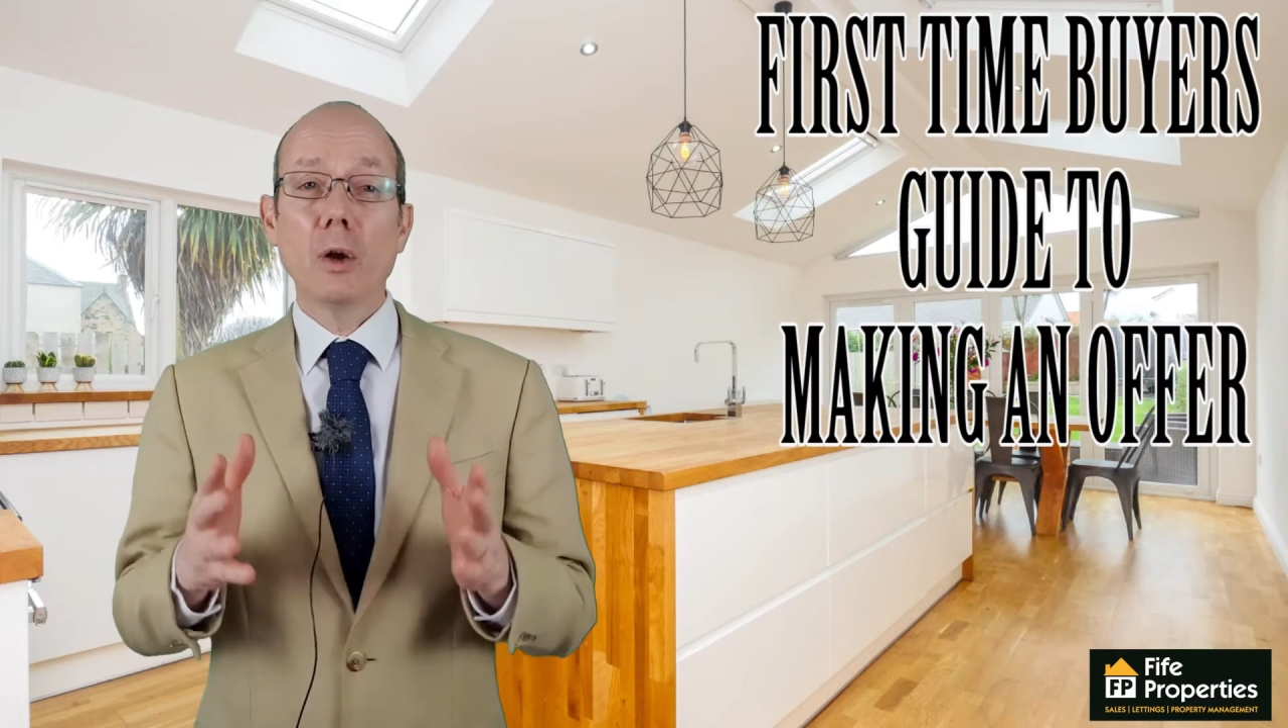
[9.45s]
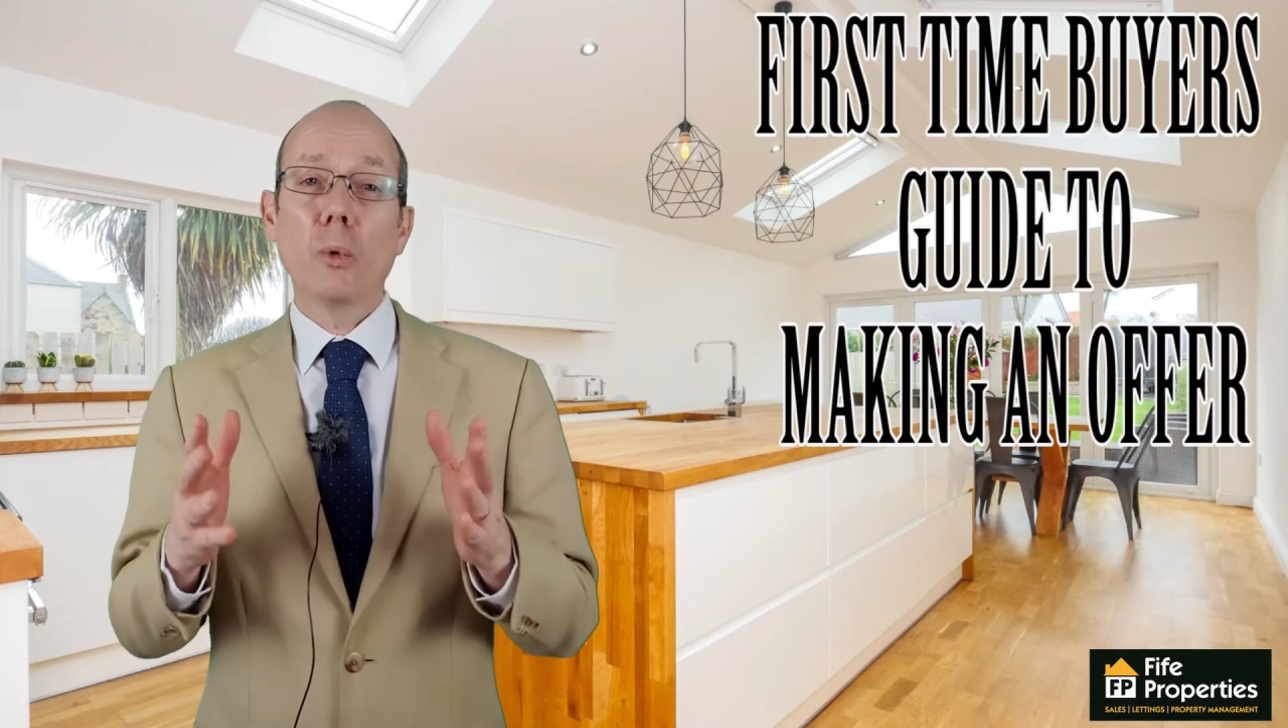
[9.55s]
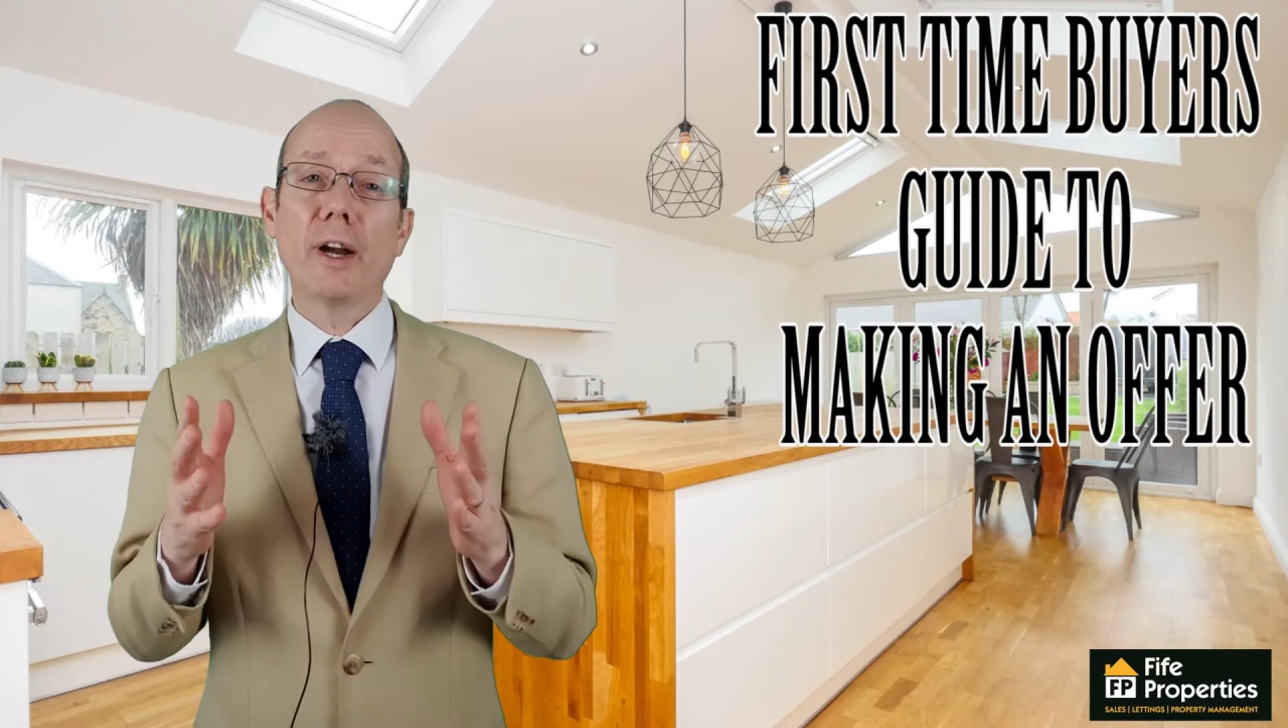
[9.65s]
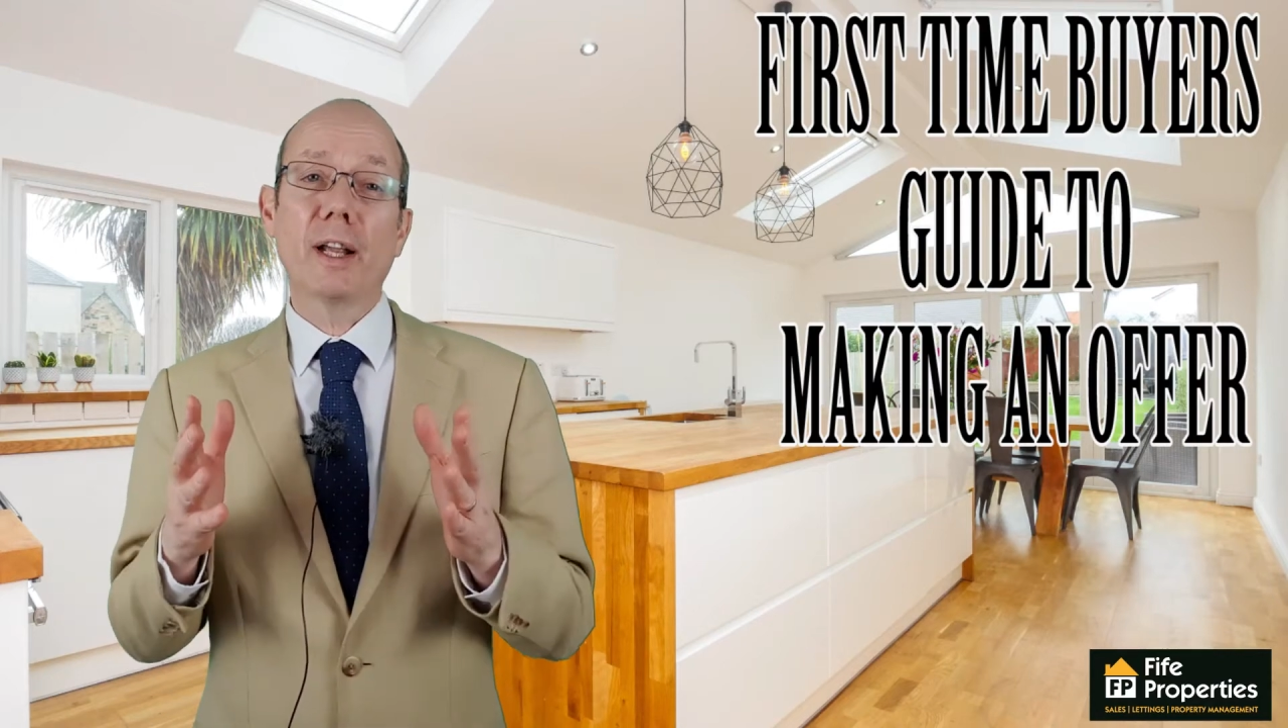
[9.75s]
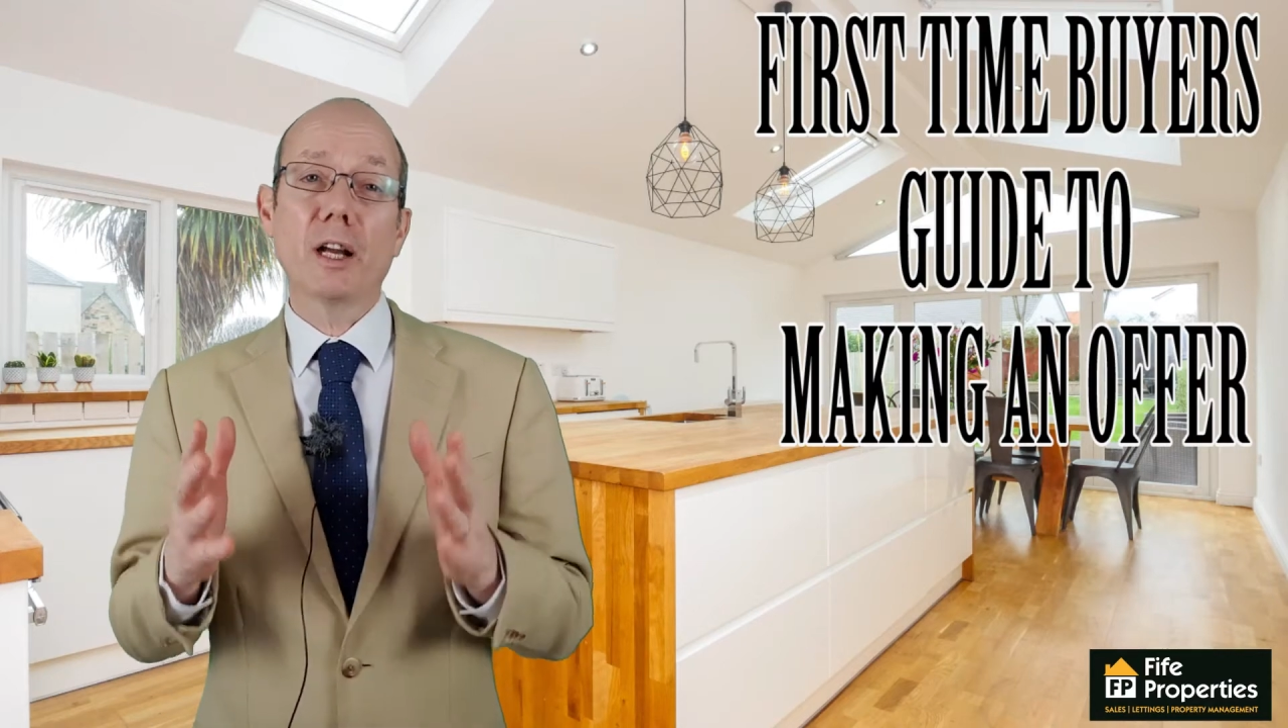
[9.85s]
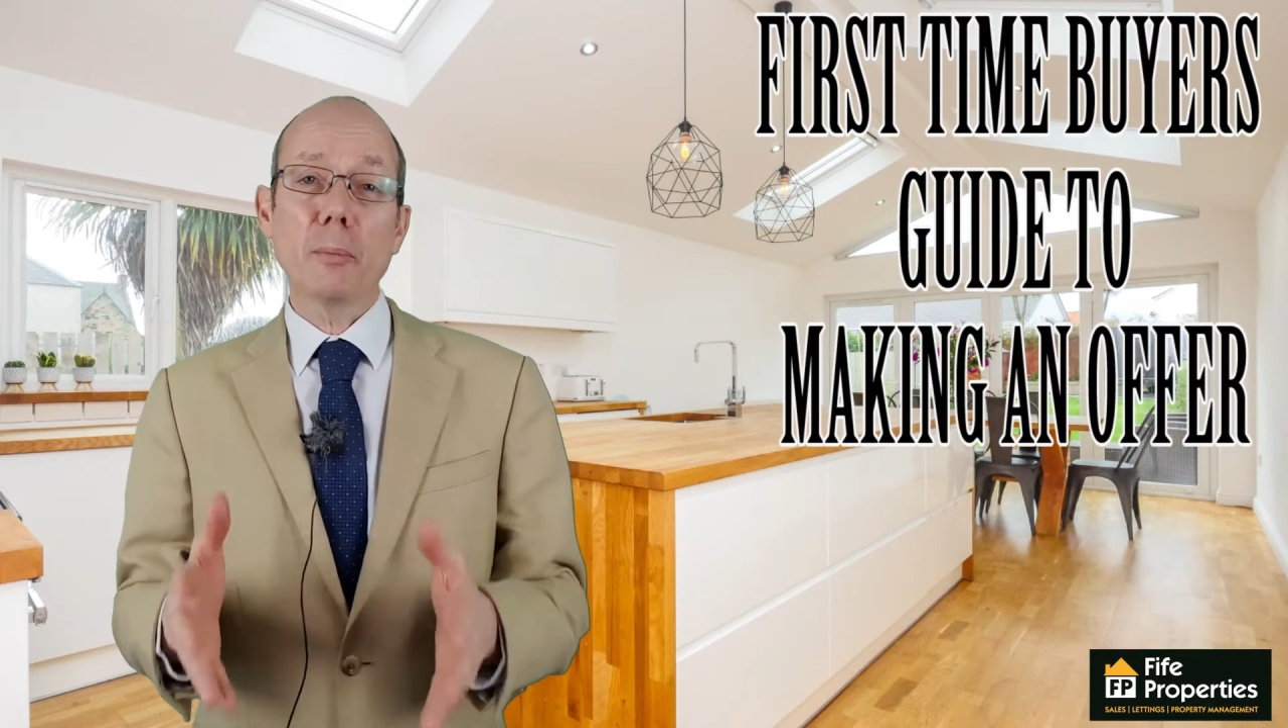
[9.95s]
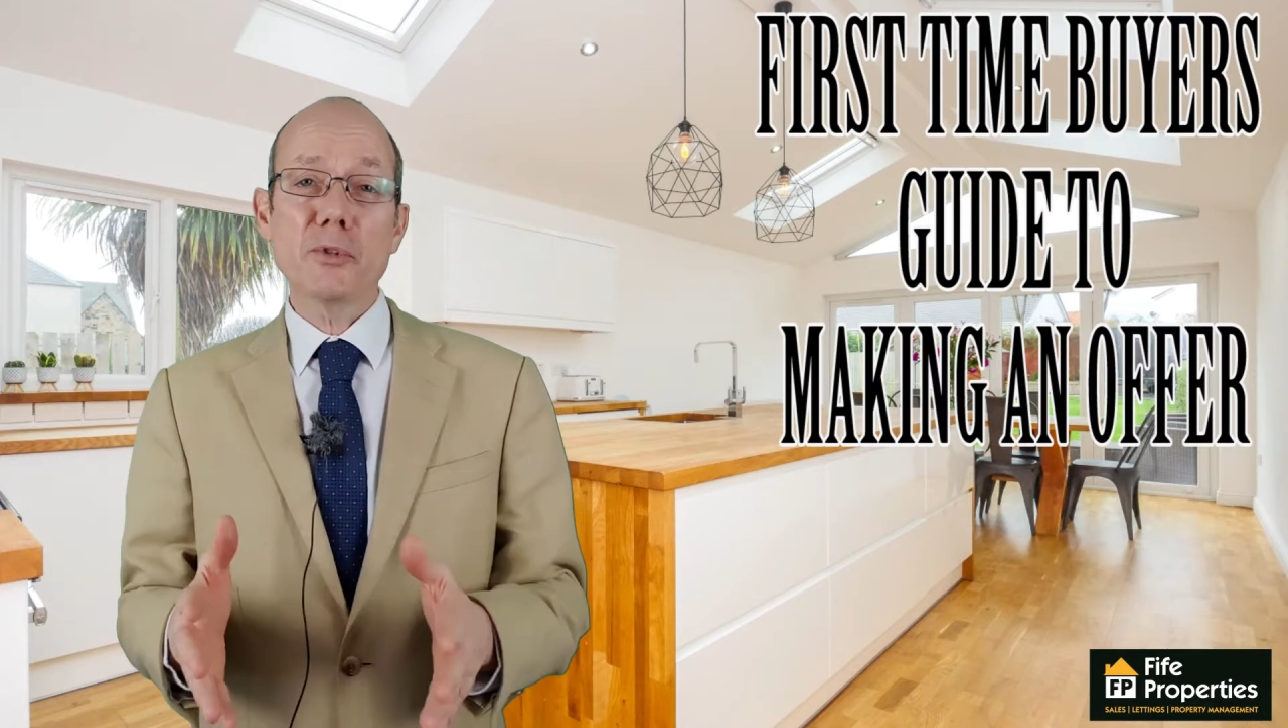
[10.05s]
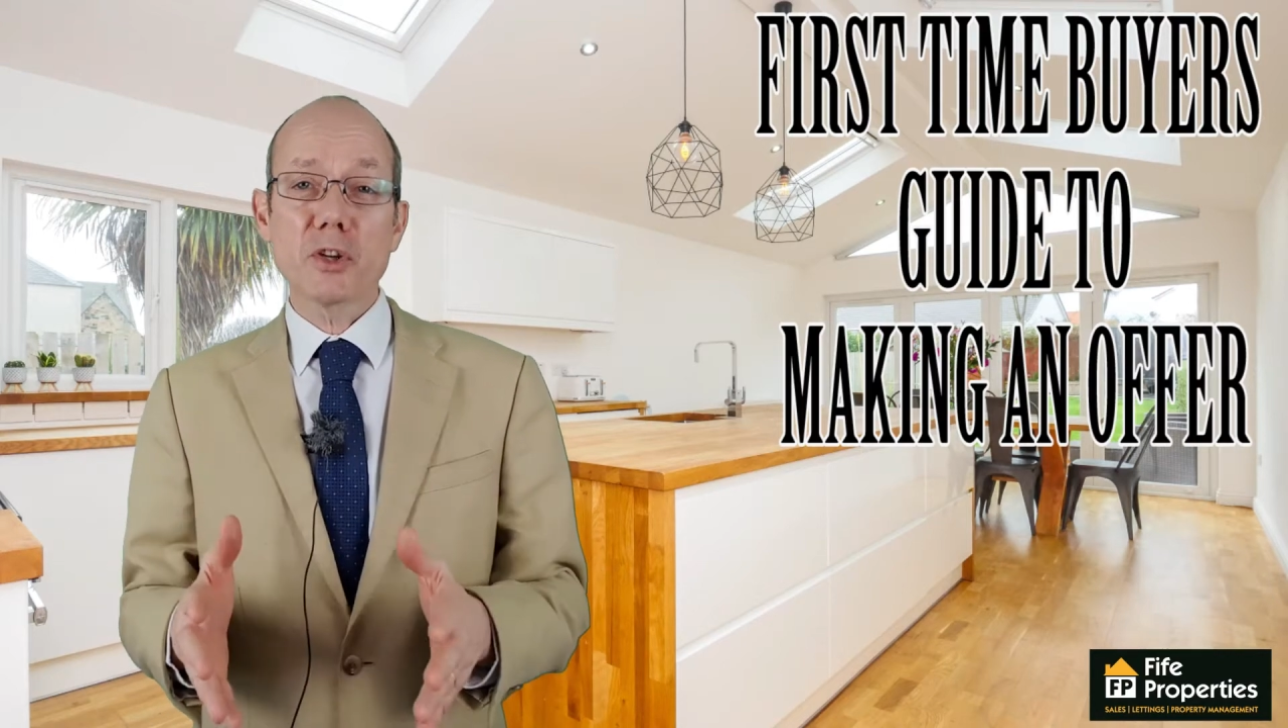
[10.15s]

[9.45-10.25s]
when it comes